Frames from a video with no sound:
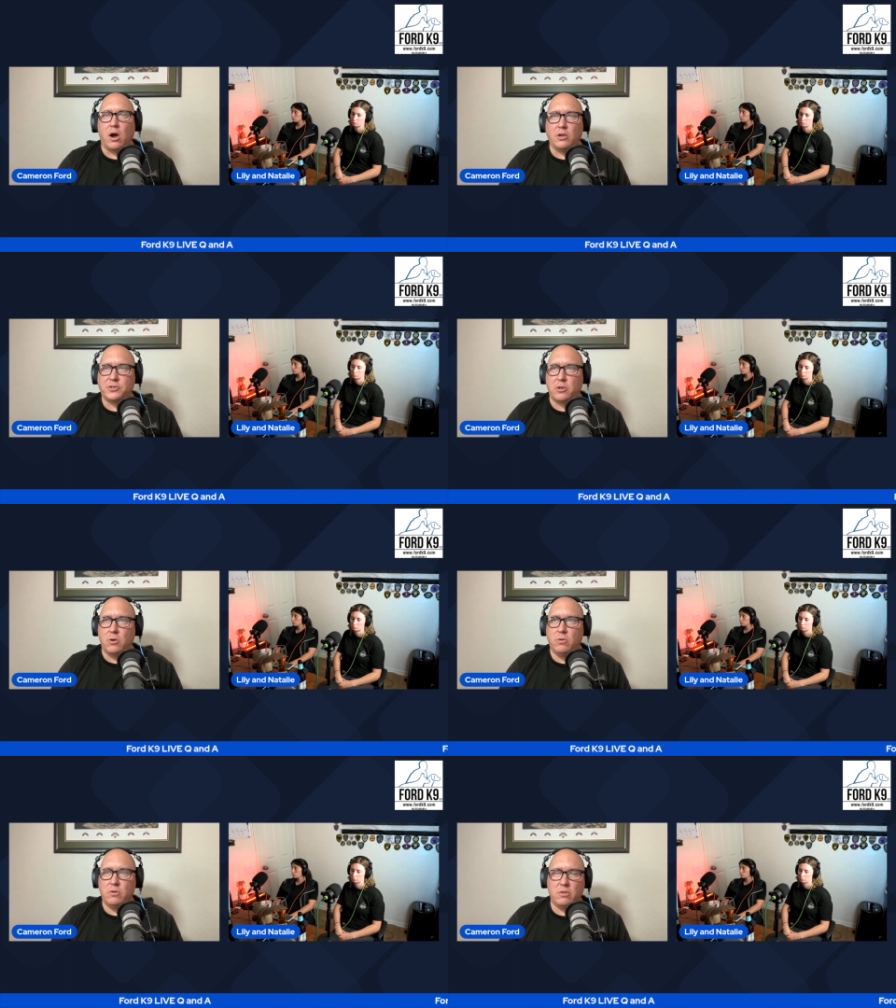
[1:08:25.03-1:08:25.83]

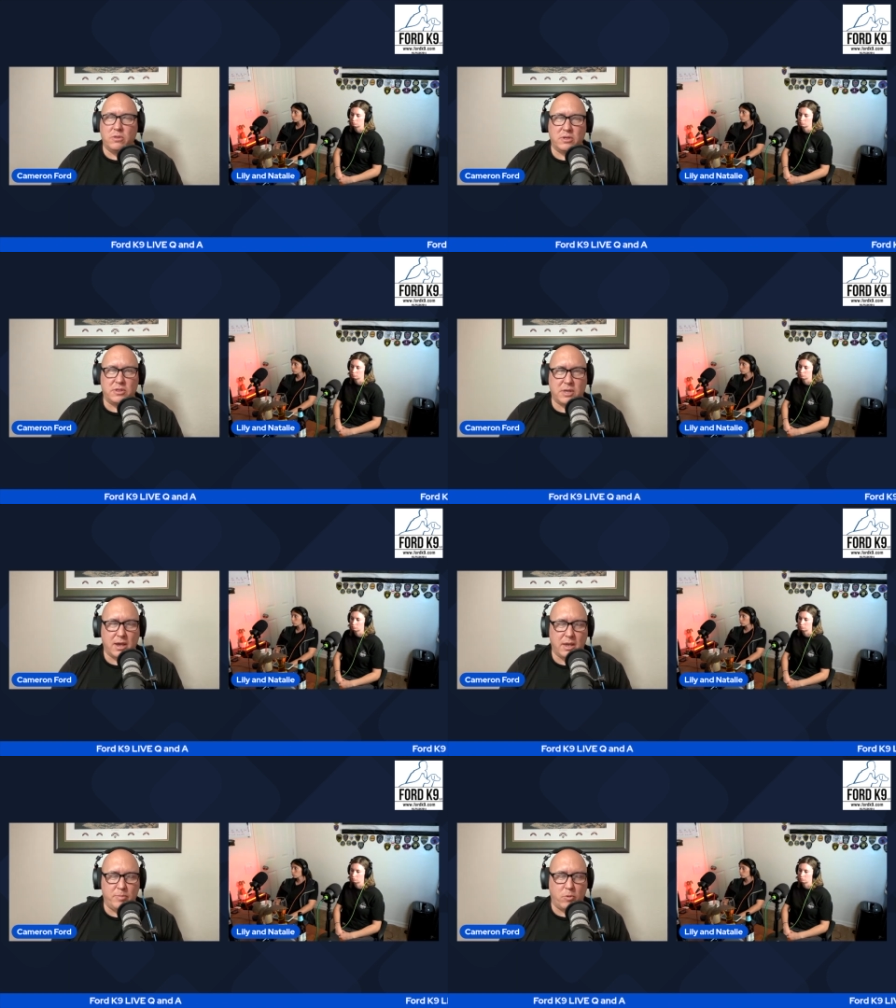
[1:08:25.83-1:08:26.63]
Also, the
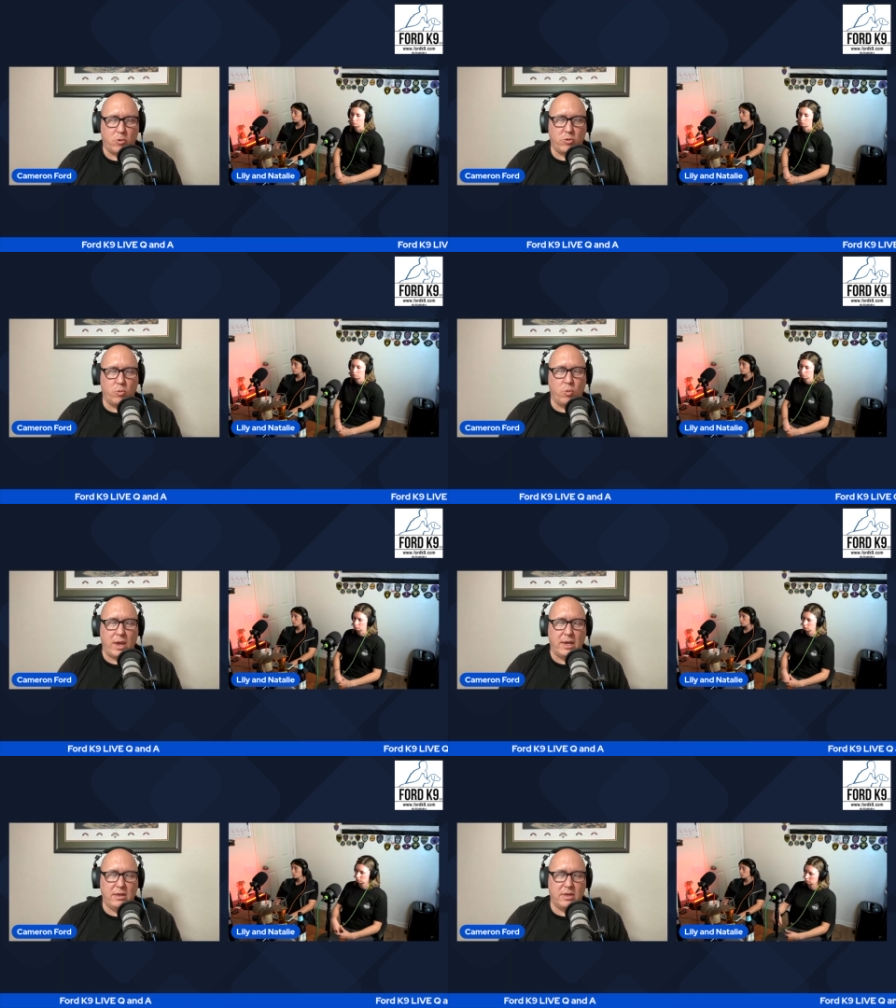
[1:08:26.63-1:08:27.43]
type or the
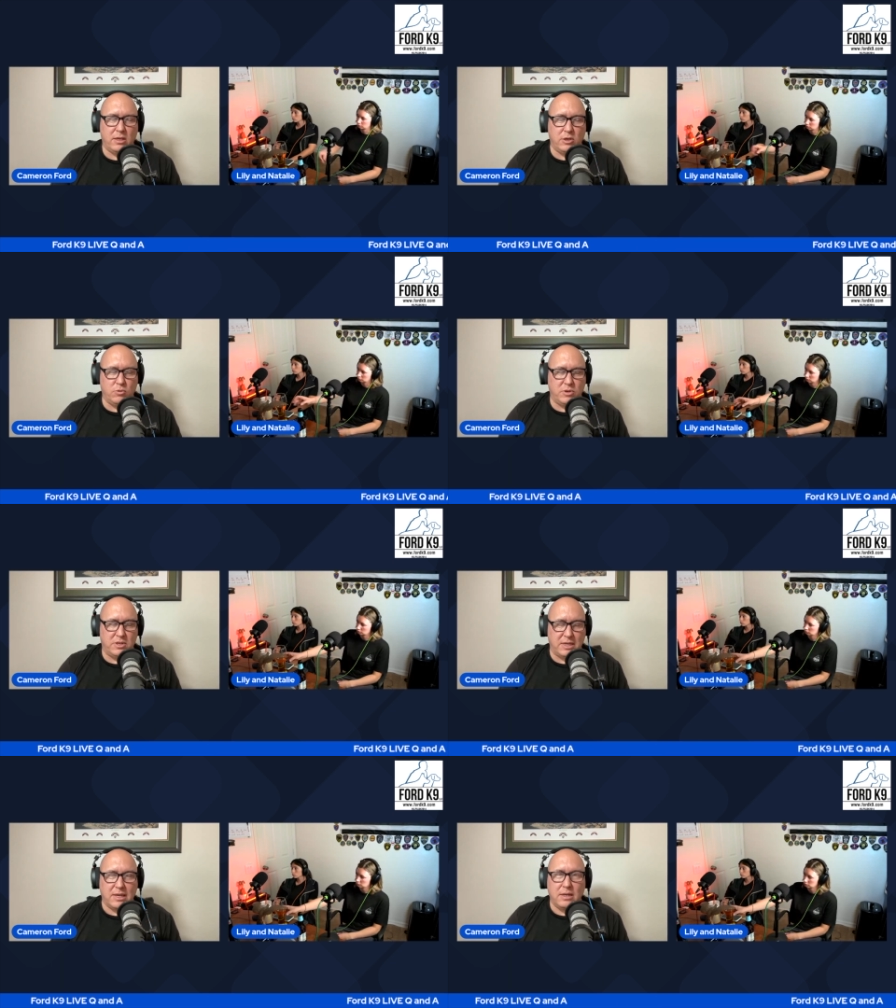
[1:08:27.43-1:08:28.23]
way that you
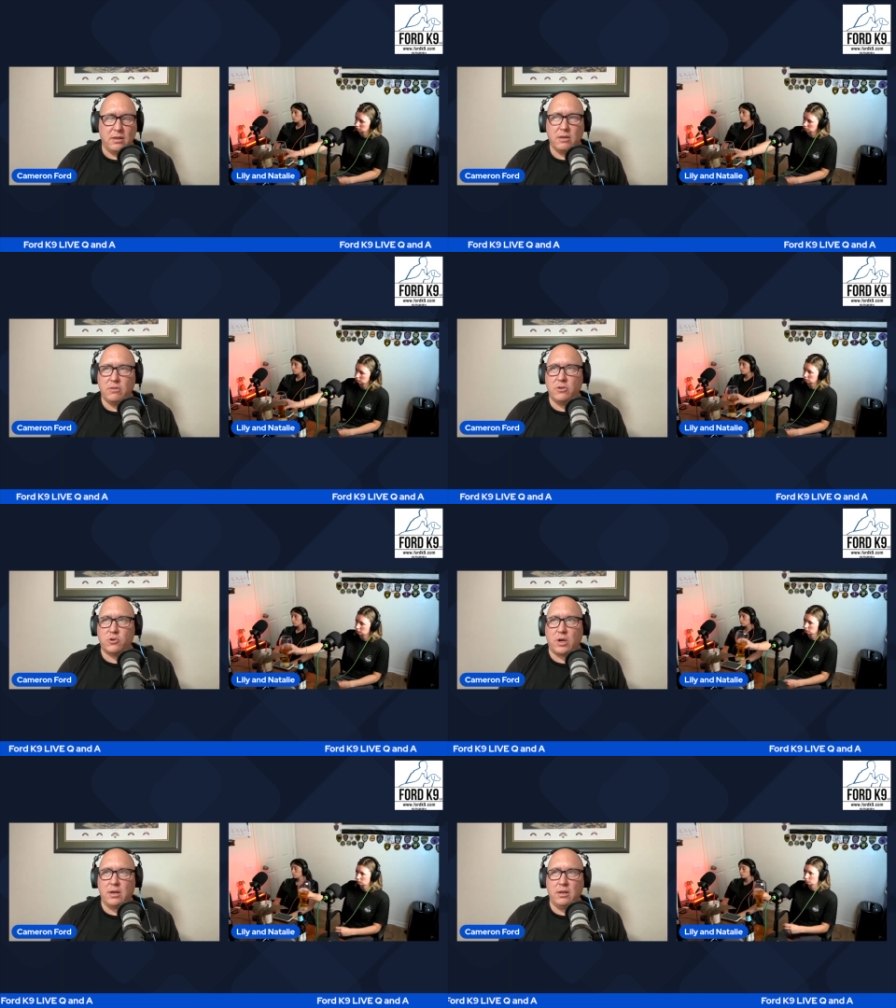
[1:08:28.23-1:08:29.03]
did the
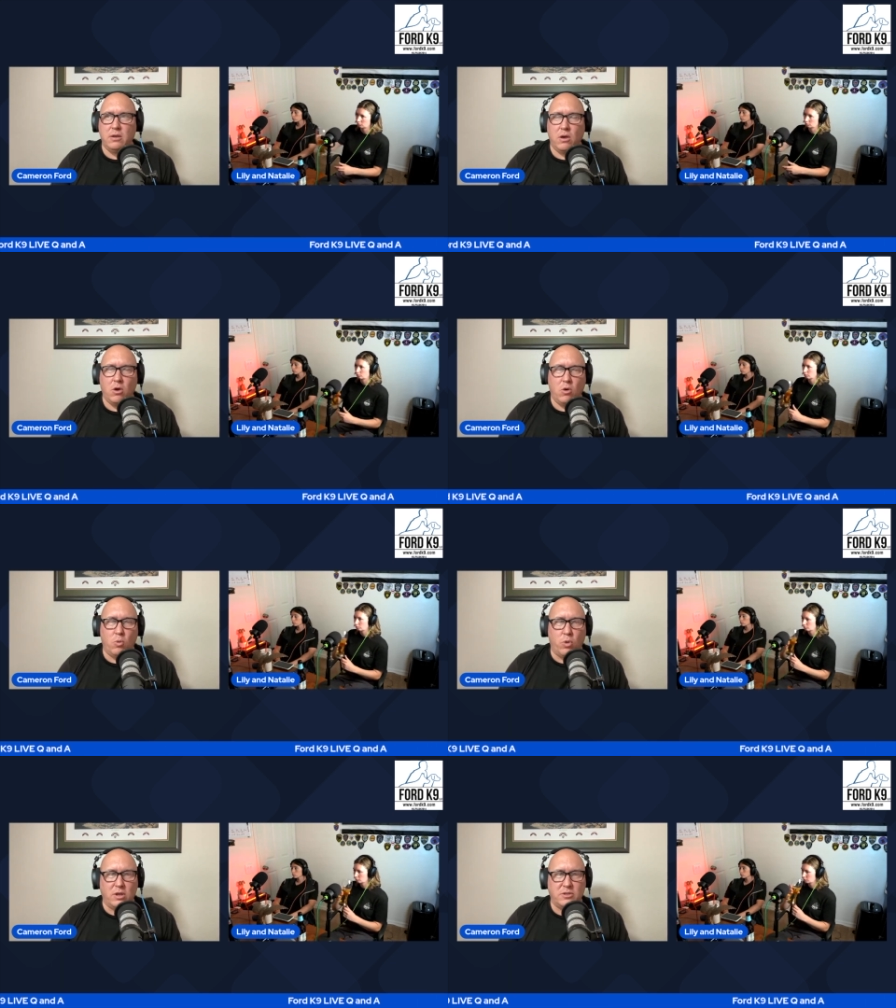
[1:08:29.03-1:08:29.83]
training,
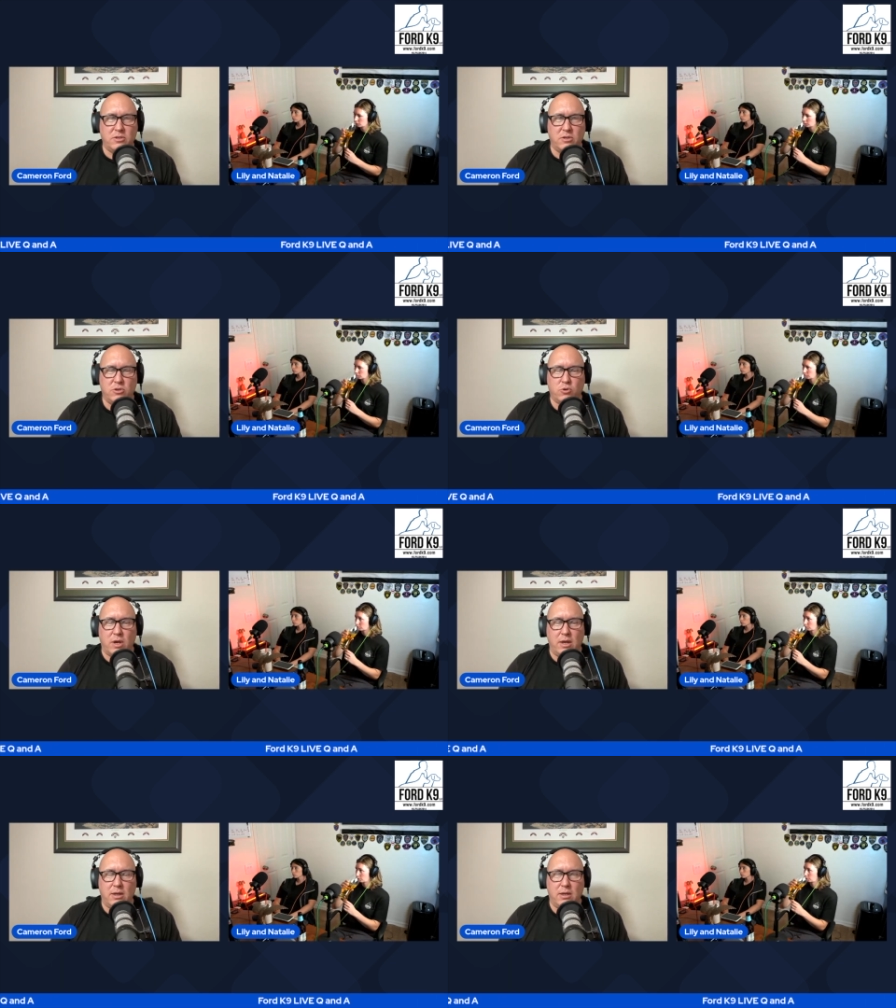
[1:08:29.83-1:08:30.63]
was the
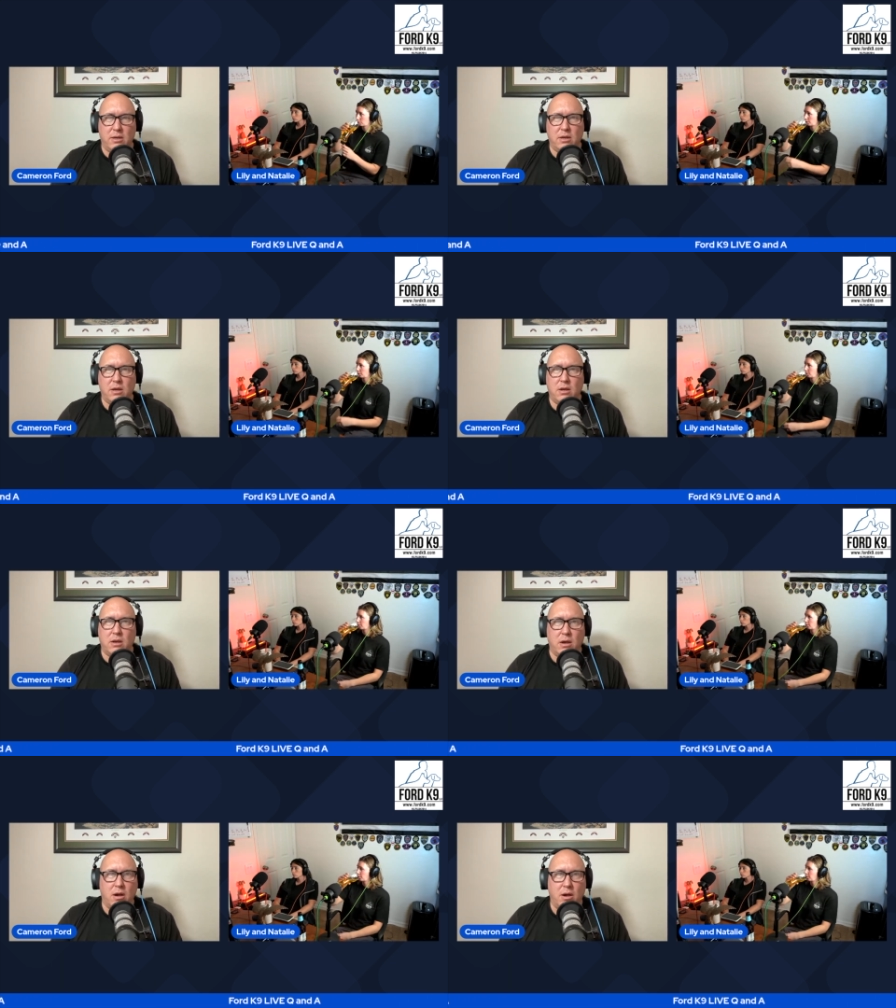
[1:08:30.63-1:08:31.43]
training,
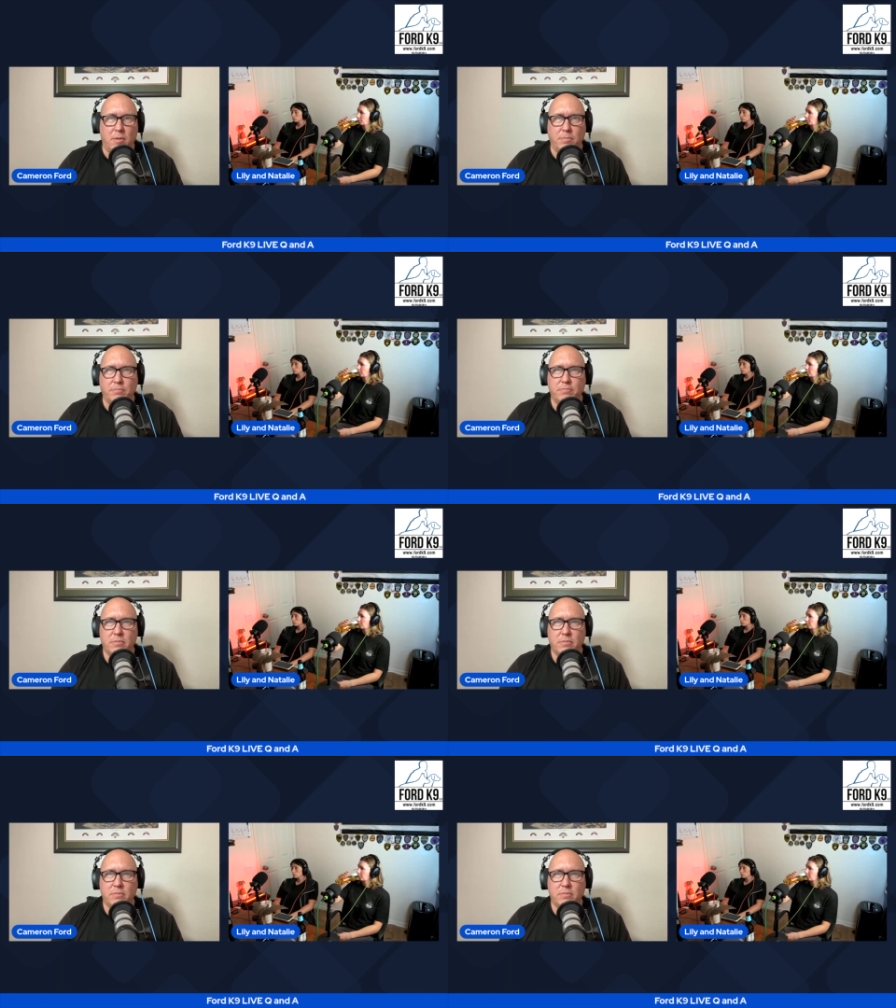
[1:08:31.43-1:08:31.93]
how